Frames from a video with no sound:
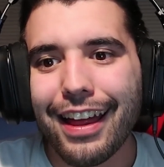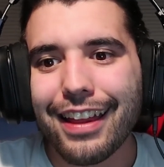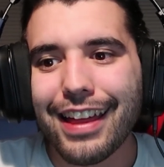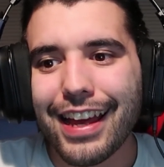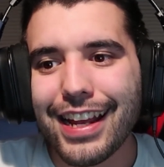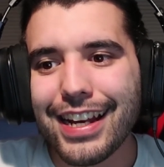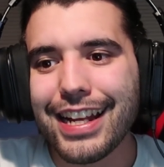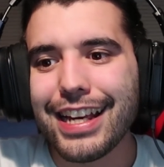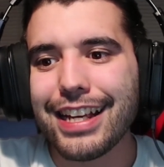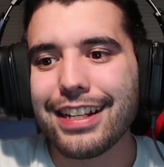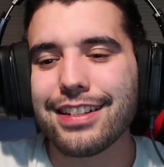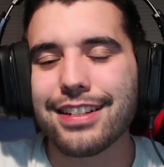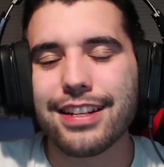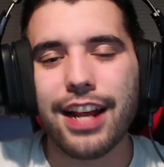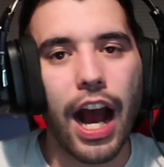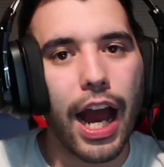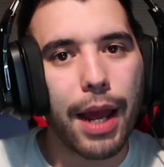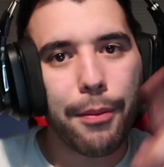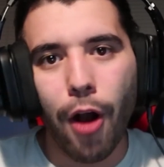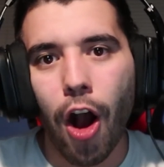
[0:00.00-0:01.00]
They need
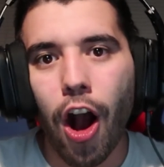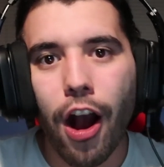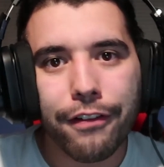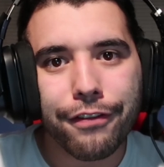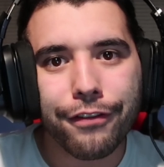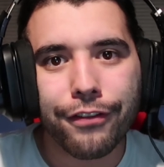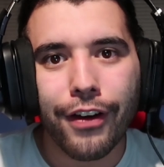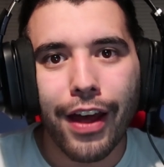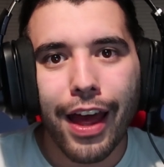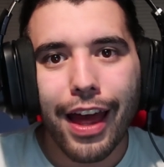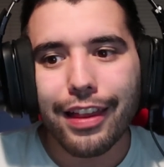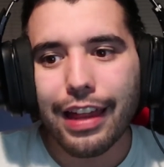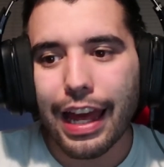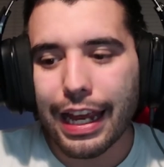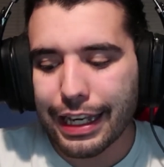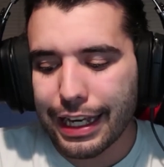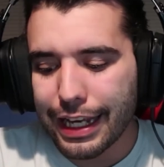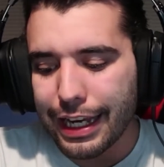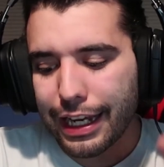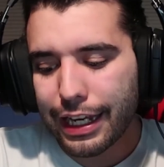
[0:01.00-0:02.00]
time off,
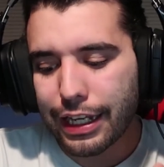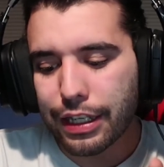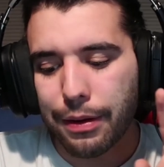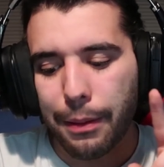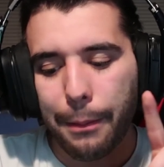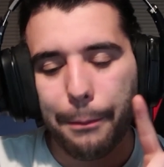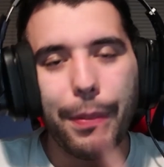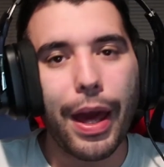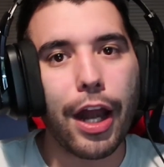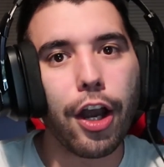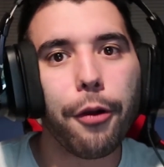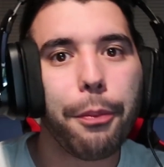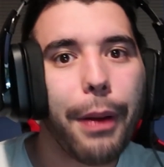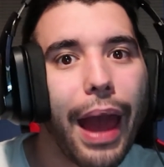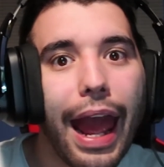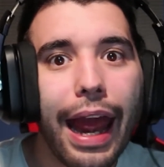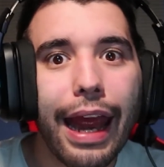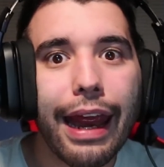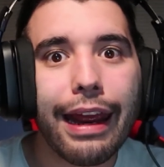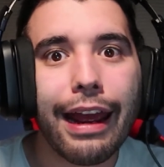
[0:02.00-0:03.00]
they need better
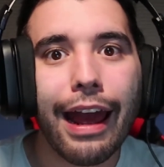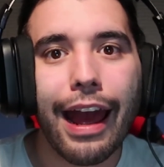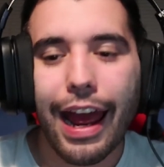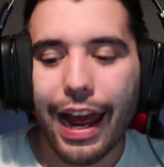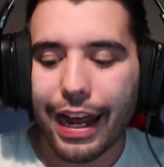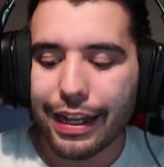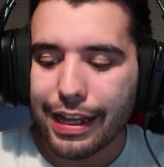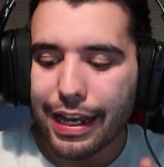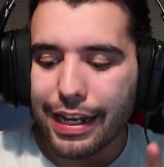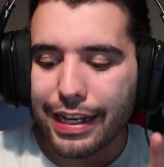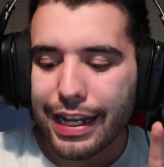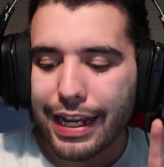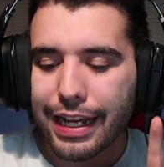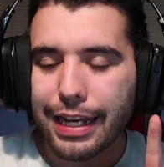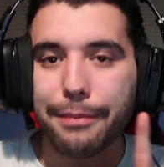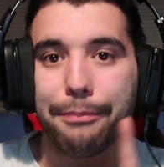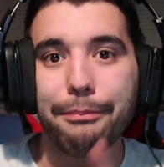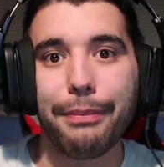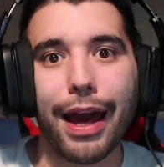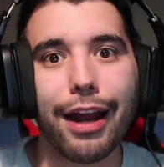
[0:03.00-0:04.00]
pay, and they
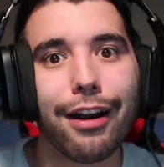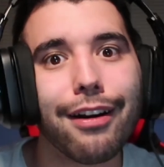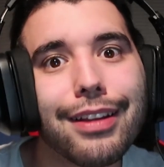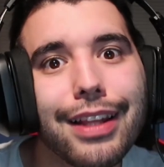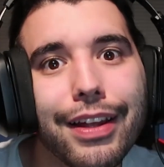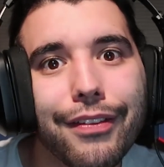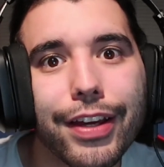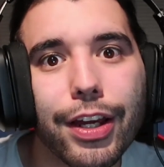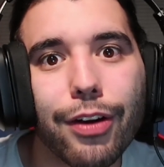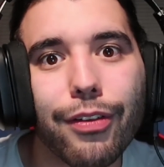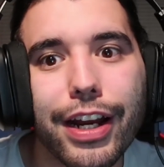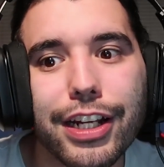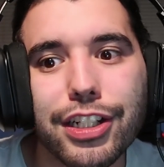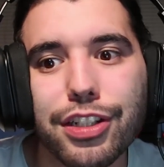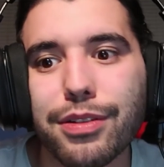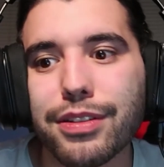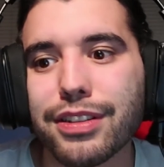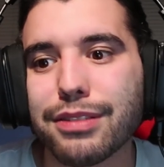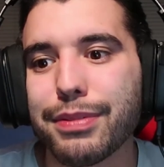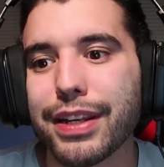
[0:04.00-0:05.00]
need better living
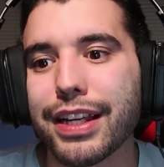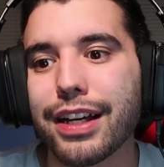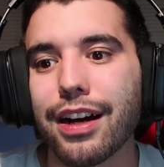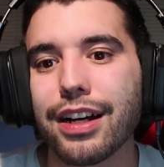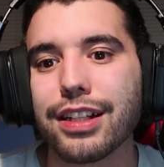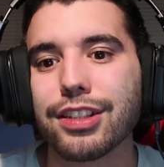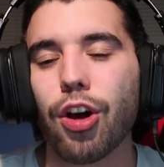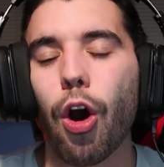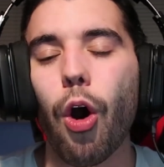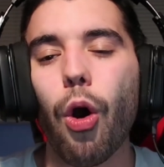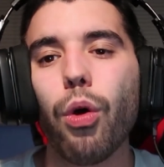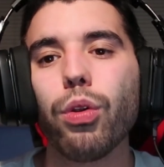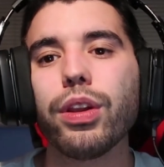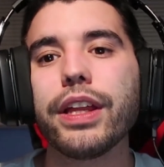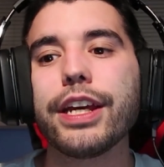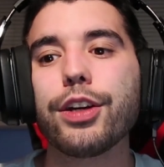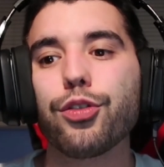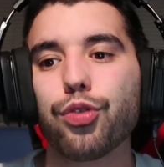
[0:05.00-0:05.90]
arrangements because holy